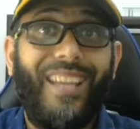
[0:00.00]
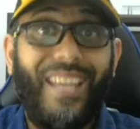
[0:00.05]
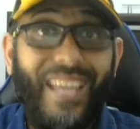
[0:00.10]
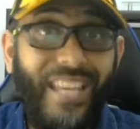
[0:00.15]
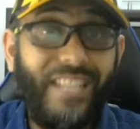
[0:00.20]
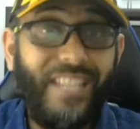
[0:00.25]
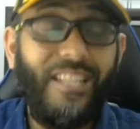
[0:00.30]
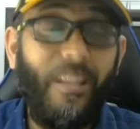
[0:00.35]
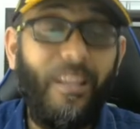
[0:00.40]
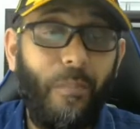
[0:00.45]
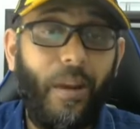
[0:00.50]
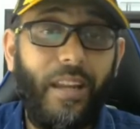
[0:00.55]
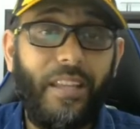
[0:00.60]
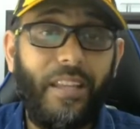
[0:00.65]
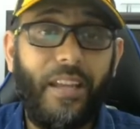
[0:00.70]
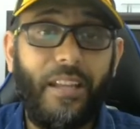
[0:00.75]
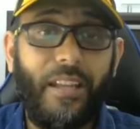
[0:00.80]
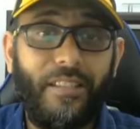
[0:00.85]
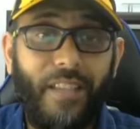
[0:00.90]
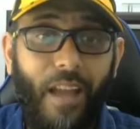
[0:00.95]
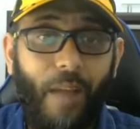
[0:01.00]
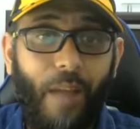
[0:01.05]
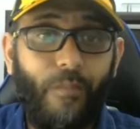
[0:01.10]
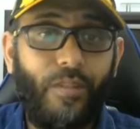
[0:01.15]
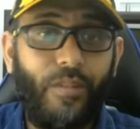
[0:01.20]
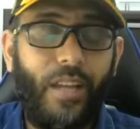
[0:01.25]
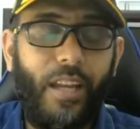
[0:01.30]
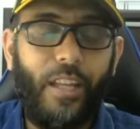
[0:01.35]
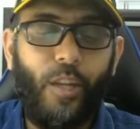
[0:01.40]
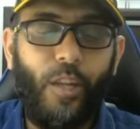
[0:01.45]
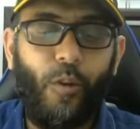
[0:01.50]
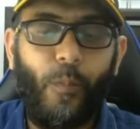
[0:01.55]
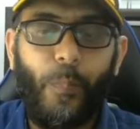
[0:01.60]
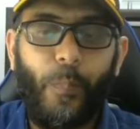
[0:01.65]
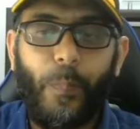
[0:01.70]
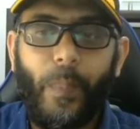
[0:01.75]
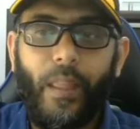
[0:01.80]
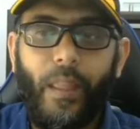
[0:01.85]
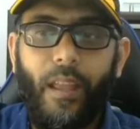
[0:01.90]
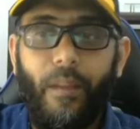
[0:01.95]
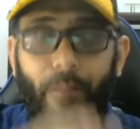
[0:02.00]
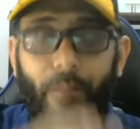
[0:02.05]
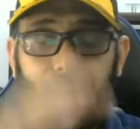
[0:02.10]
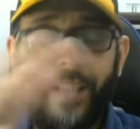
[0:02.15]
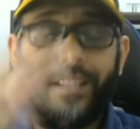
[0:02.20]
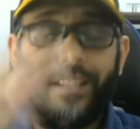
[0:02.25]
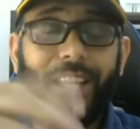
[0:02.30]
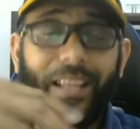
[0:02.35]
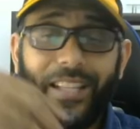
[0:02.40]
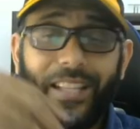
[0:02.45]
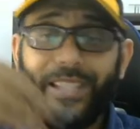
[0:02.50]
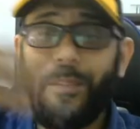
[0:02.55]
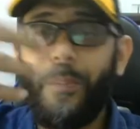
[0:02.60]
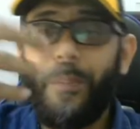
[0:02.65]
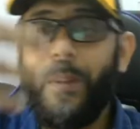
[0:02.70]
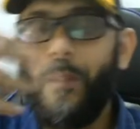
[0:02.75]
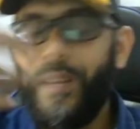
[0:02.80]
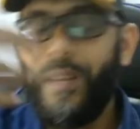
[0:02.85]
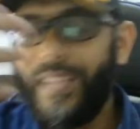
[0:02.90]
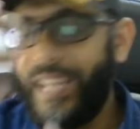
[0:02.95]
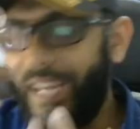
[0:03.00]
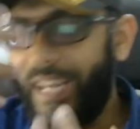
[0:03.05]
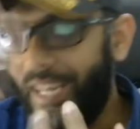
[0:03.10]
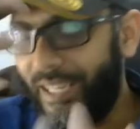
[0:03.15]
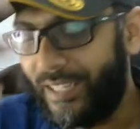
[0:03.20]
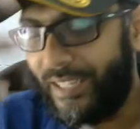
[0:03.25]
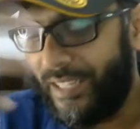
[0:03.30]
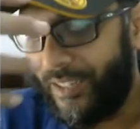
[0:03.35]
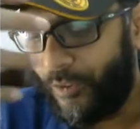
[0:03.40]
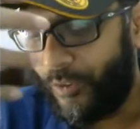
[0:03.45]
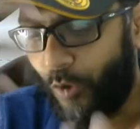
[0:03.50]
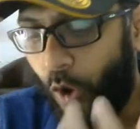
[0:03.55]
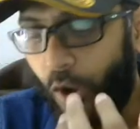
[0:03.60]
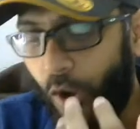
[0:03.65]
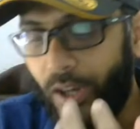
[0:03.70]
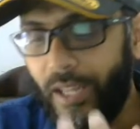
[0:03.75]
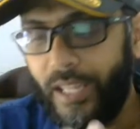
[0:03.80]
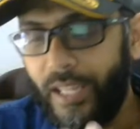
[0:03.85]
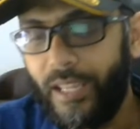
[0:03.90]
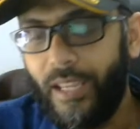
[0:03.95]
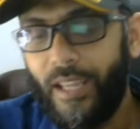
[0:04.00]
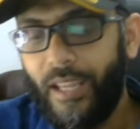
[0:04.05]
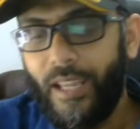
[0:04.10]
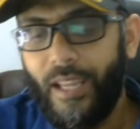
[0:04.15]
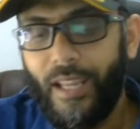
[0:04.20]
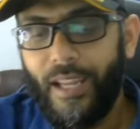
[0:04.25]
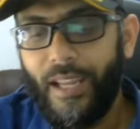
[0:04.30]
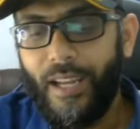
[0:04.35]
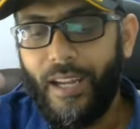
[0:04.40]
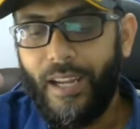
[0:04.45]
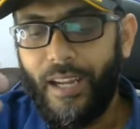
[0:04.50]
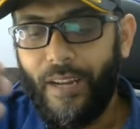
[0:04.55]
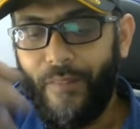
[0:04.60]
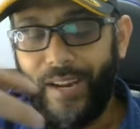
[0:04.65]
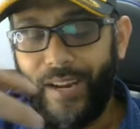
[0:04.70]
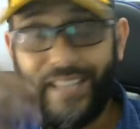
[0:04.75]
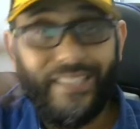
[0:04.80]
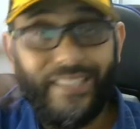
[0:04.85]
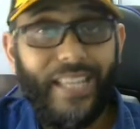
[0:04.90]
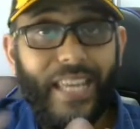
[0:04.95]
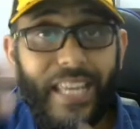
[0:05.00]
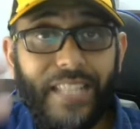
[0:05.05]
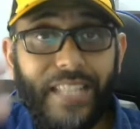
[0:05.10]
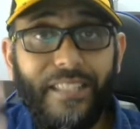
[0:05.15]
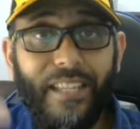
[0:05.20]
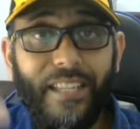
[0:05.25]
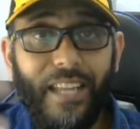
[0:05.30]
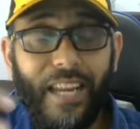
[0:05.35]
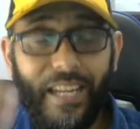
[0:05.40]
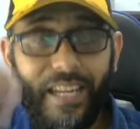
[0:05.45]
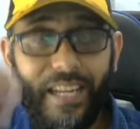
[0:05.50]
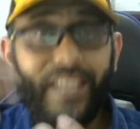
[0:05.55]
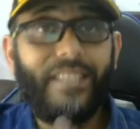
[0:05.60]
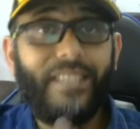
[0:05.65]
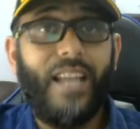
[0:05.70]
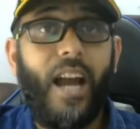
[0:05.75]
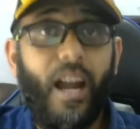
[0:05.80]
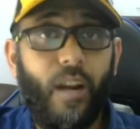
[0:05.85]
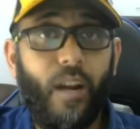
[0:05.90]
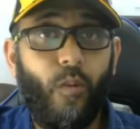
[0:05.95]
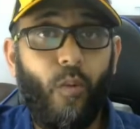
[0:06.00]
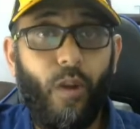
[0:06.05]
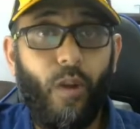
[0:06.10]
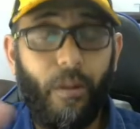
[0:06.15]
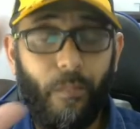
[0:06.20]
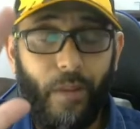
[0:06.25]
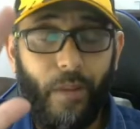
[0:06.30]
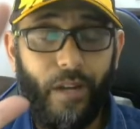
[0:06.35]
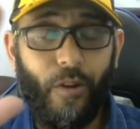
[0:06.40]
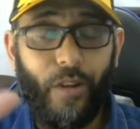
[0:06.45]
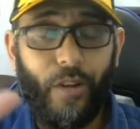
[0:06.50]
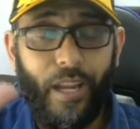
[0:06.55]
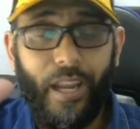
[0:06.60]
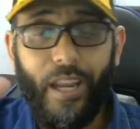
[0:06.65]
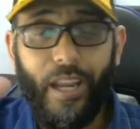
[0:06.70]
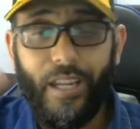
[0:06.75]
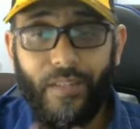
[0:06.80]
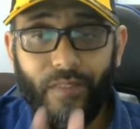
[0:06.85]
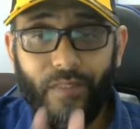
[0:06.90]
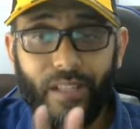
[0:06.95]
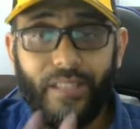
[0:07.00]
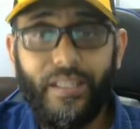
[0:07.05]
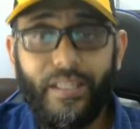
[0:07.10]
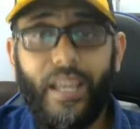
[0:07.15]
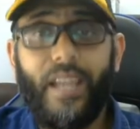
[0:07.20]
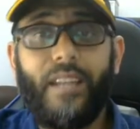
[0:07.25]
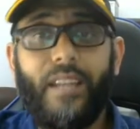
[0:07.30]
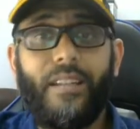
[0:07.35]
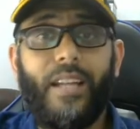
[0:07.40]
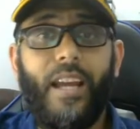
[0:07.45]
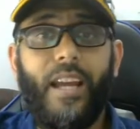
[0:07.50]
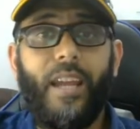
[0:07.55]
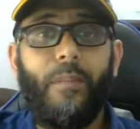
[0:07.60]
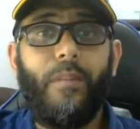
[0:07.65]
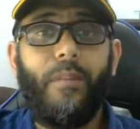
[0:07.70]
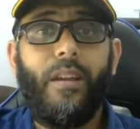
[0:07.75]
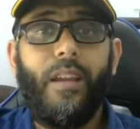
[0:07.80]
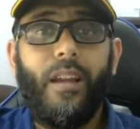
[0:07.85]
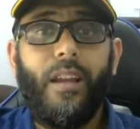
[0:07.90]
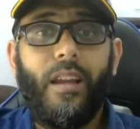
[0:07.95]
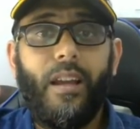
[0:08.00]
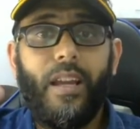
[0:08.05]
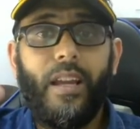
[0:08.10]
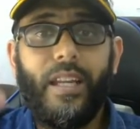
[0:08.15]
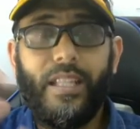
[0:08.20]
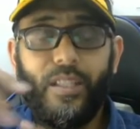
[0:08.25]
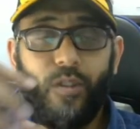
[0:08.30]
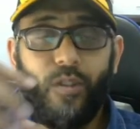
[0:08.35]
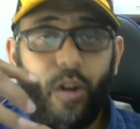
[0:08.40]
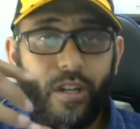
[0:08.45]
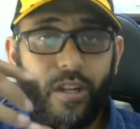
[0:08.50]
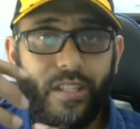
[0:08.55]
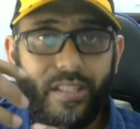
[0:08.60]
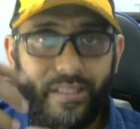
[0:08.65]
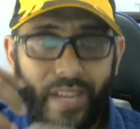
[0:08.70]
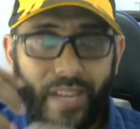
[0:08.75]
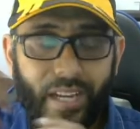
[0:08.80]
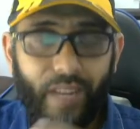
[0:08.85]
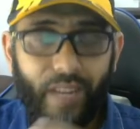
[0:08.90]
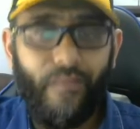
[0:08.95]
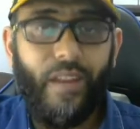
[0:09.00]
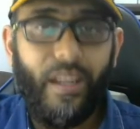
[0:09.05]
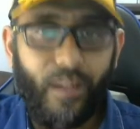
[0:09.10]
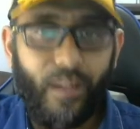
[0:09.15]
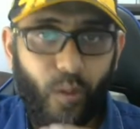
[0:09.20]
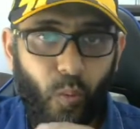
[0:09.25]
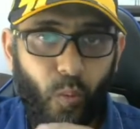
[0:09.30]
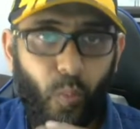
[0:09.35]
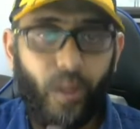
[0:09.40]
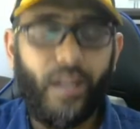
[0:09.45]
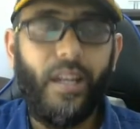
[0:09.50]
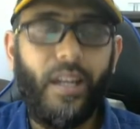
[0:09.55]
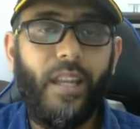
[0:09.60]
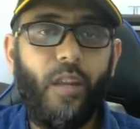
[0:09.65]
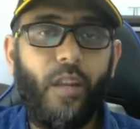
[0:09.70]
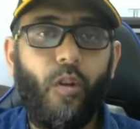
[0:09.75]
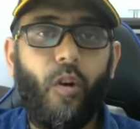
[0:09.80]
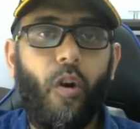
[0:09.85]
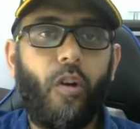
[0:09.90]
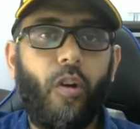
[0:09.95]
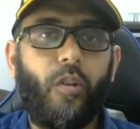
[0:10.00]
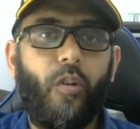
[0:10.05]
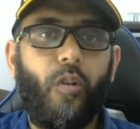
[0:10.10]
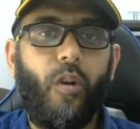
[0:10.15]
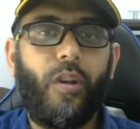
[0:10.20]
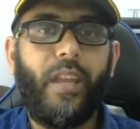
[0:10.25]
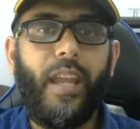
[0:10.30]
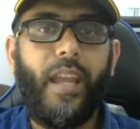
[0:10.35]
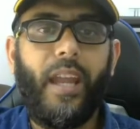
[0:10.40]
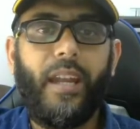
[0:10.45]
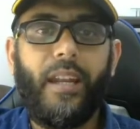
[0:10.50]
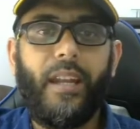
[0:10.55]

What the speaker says: Easy money, guys. I'm telling you. When I say this, the people get it wrongly. When I say easy, it is hard work, but okay, it will take time. It's not straight away, quickly. You're not gonna get.